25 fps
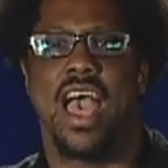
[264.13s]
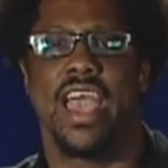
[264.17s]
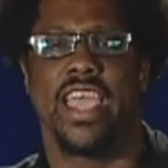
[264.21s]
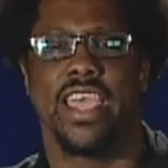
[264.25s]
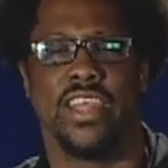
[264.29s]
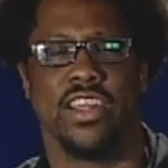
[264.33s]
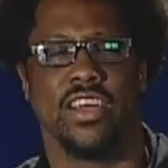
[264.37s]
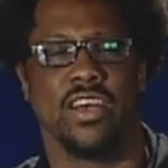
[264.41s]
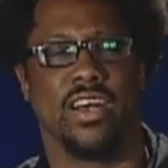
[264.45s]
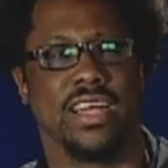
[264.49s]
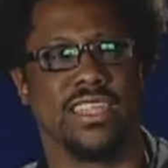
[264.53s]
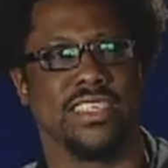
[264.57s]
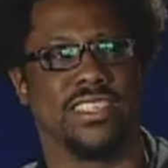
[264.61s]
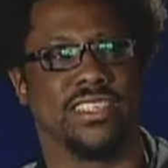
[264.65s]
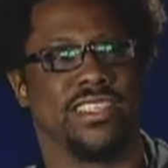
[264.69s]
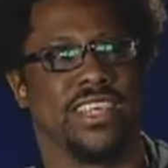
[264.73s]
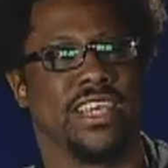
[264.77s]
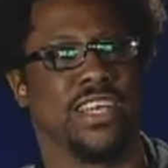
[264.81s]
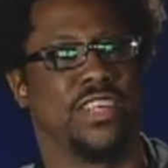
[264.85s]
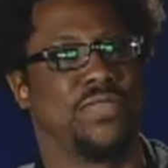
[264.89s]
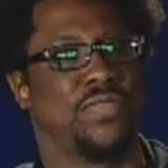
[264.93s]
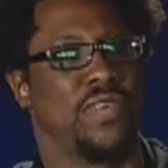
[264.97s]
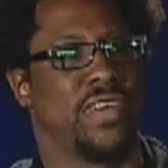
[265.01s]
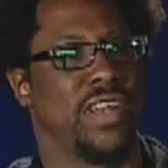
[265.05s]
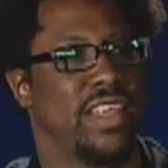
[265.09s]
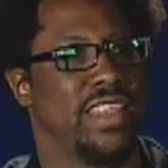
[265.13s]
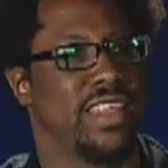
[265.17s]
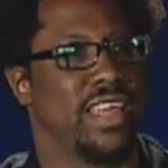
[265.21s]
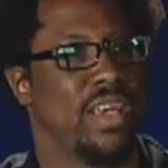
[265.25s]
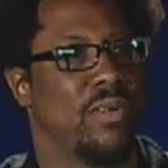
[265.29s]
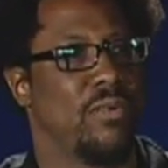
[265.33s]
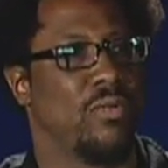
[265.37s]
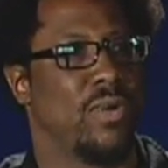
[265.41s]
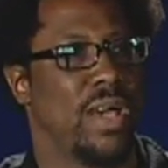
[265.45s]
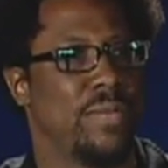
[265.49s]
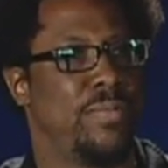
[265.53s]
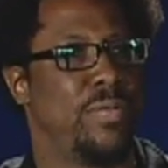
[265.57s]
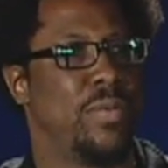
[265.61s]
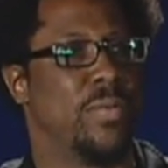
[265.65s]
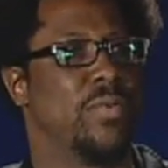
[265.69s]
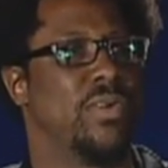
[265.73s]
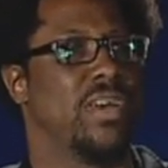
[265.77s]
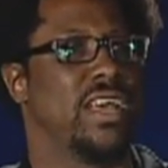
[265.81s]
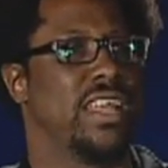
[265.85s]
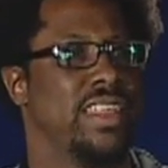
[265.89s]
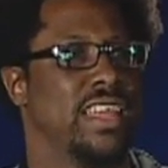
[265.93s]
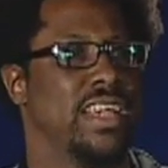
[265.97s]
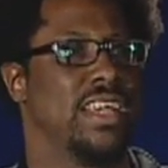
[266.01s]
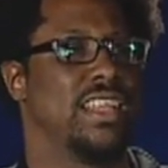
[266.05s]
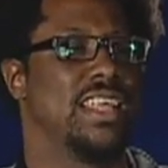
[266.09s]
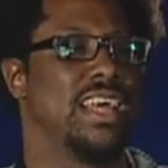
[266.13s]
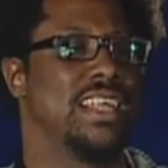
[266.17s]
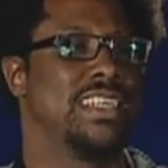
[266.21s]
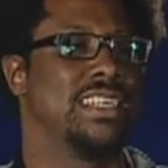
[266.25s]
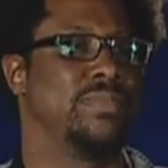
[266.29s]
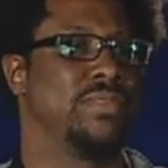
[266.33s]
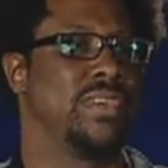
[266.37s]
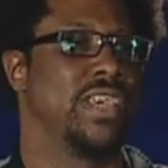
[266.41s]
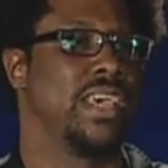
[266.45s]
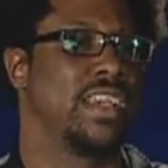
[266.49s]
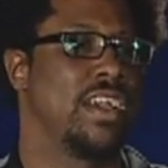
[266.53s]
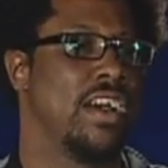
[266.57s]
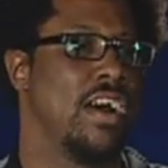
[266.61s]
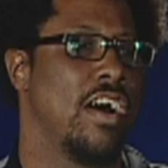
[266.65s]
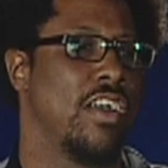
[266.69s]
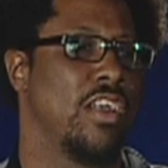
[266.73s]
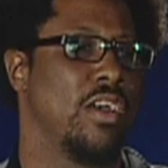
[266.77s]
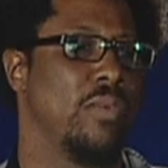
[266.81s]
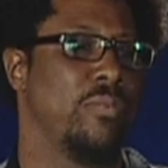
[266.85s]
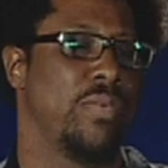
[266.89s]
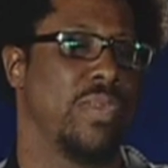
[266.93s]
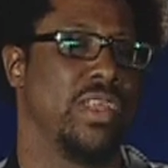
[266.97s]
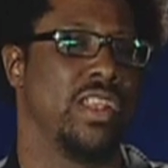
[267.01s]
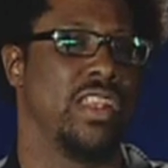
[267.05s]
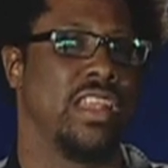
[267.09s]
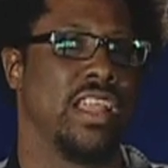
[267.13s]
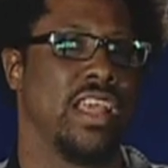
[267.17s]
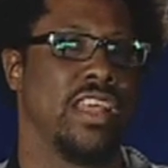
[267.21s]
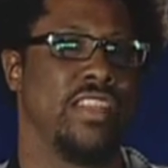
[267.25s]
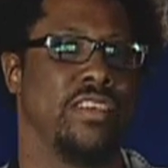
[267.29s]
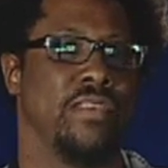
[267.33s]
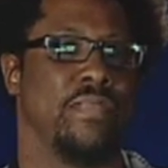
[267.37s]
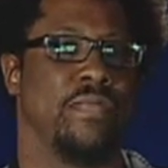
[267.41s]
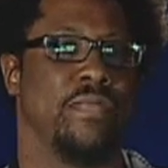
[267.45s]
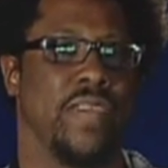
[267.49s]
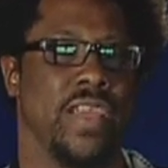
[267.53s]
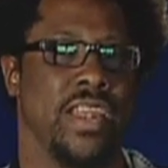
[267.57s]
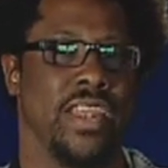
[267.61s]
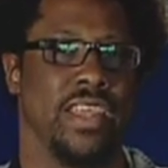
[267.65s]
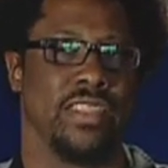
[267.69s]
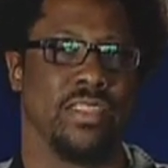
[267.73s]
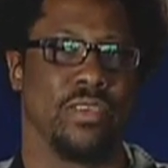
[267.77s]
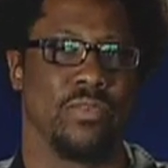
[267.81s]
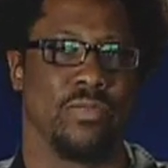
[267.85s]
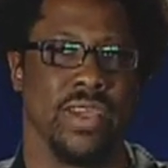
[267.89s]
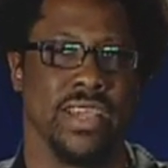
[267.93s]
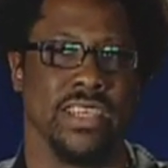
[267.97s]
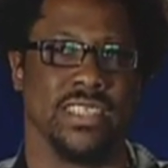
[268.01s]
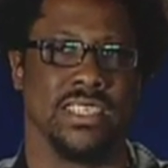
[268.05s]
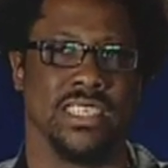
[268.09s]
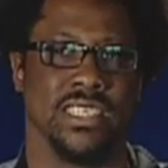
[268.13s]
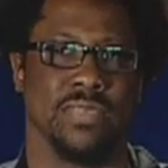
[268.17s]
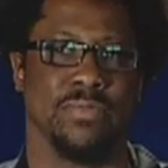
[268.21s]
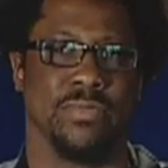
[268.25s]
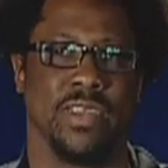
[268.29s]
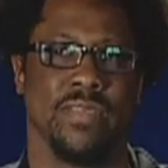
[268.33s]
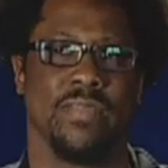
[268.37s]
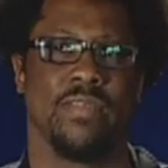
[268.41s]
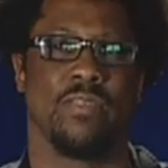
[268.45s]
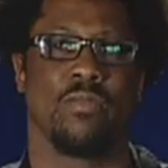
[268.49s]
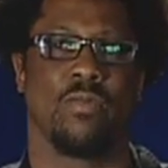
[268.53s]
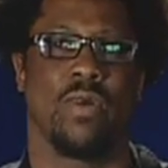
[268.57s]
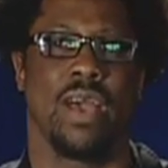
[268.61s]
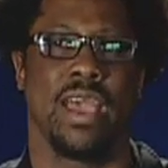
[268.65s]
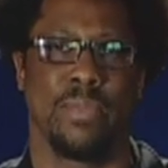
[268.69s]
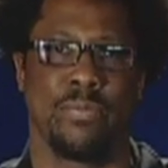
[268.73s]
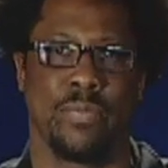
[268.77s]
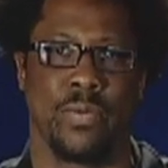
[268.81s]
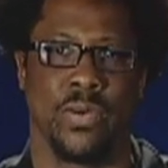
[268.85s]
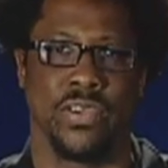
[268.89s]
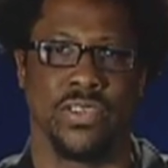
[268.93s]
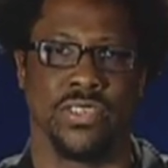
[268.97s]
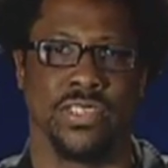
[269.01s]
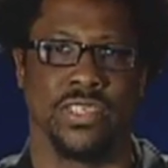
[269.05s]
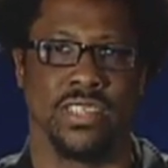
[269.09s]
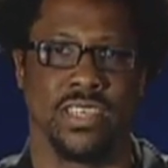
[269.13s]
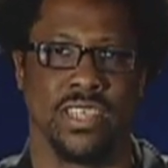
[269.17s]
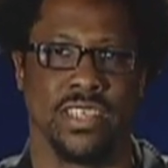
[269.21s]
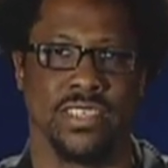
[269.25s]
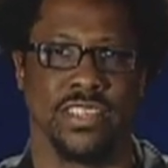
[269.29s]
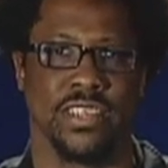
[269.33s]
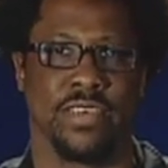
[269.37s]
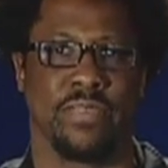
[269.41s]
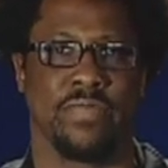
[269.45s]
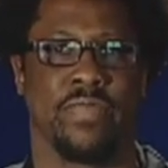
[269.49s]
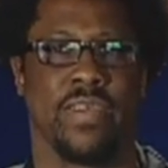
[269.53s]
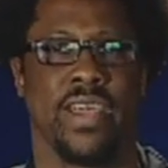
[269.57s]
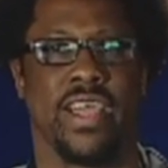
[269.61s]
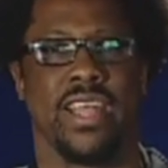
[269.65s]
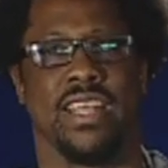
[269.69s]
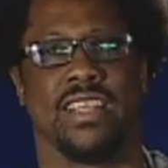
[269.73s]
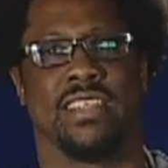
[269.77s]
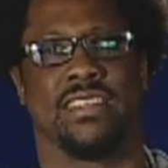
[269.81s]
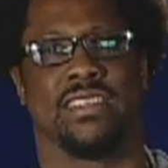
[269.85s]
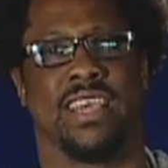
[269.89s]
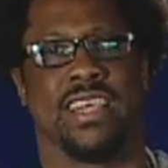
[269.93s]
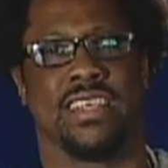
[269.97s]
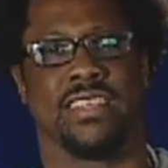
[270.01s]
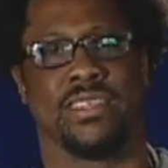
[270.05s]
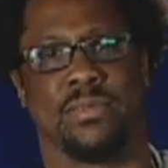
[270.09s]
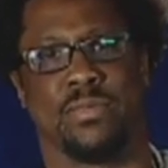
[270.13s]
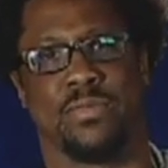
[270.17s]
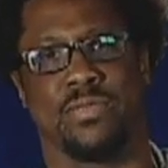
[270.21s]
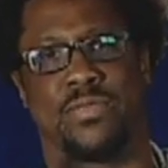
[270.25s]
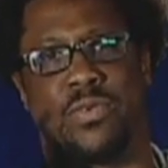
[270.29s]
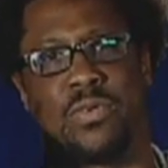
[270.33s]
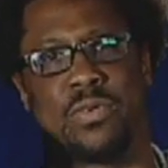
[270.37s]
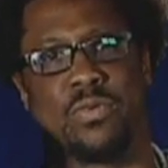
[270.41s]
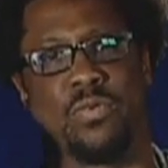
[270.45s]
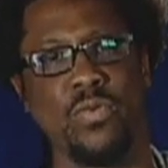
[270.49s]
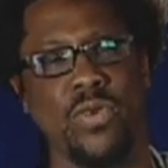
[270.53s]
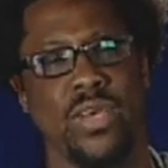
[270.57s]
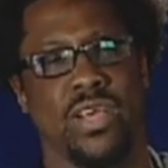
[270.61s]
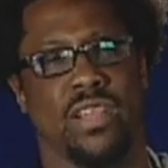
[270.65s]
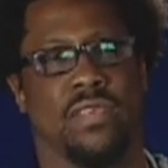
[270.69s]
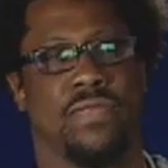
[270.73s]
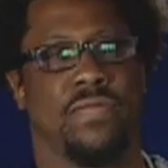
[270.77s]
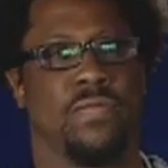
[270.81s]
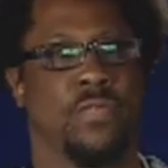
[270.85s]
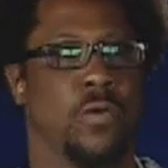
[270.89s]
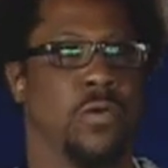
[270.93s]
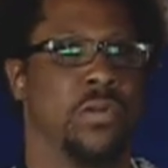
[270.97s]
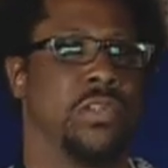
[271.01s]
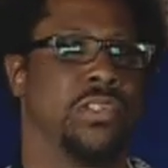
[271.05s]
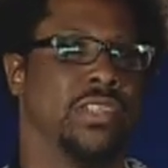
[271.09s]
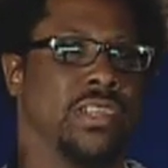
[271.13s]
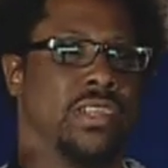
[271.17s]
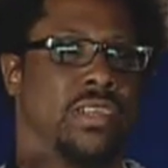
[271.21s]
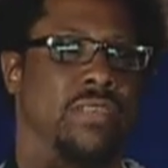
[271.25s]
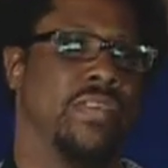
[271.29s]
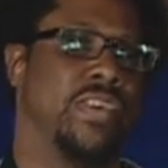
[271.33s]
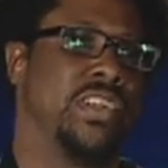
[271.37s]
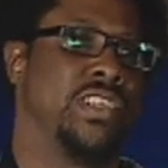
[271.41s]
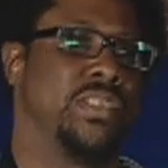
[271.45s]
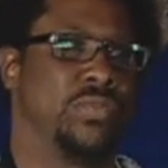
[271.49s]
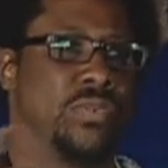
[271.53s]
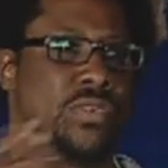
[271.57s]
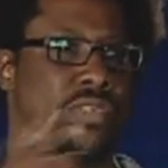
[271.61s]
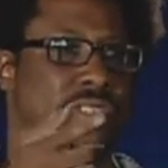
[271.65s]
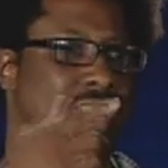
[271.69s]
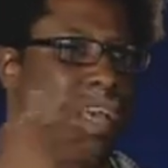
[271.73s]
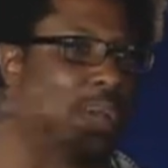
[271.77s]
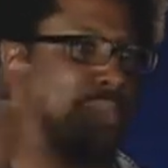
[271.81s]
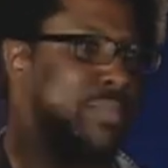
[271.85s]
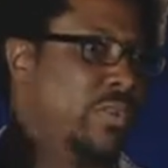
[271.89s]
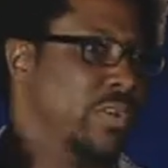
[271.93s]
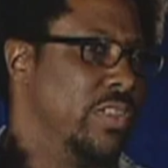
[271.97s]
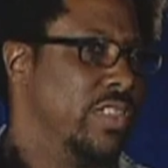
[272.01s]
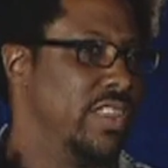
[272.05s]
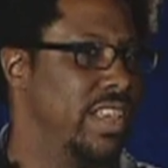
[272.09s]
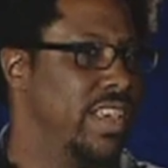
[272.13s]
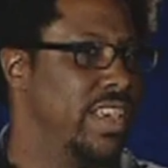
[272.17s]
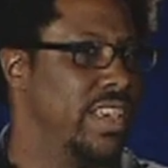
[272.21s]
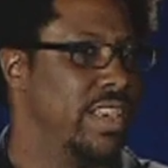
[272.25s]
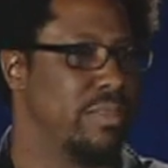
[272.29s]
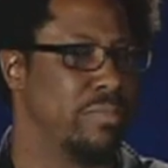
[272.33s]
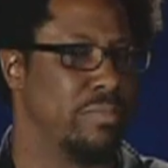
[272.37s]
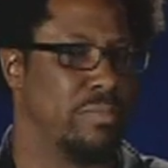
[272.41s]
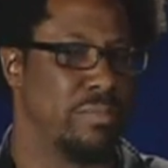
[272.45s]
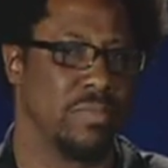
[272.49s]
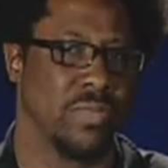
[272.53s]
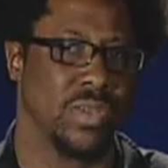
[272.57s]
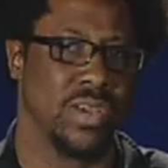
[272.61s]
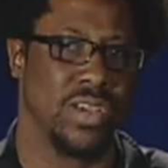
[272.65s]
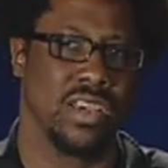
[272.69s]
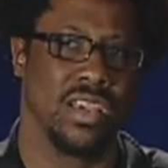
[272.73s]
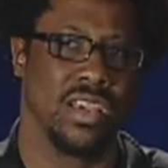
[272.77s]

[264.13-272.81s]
I just think it's funny that white people, I think a lot of times get caught up in defending the racism of another white person because they're afraid it's like some sort of wheel of fortune that eventually will stop on them.